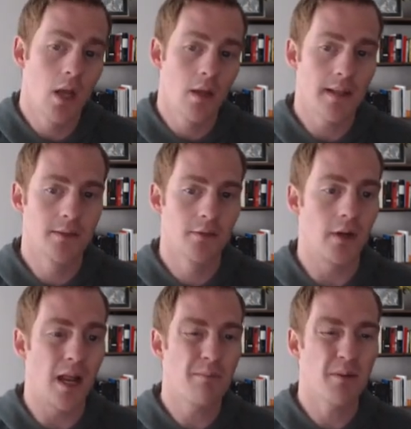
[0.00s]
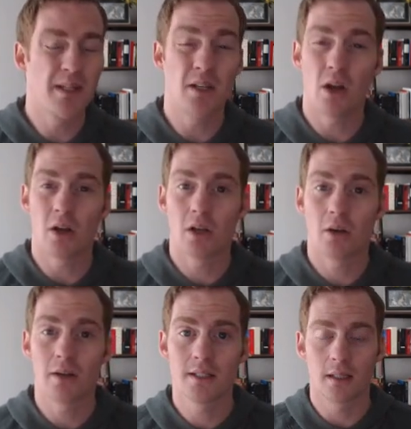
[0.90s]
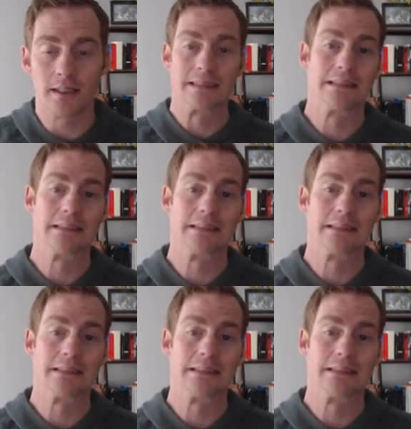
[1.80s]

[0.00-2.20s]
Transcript: That's all fine. I'm probably not going to like